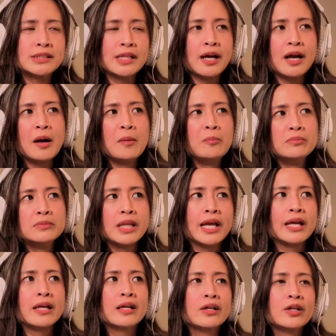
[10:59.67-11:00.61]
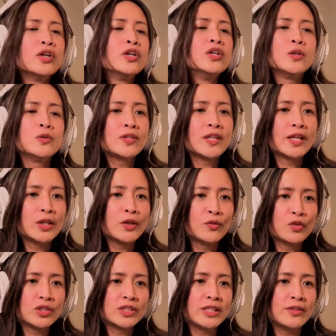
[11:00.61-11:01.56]
like good news that you've
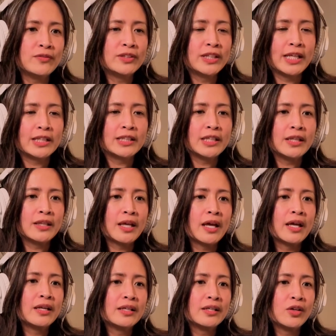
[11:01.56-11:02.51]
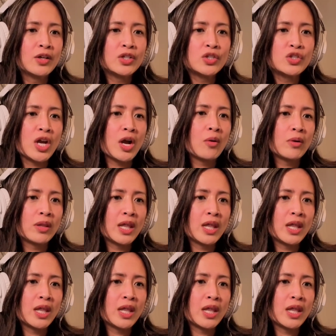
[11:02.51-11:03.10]
received lately that you can share with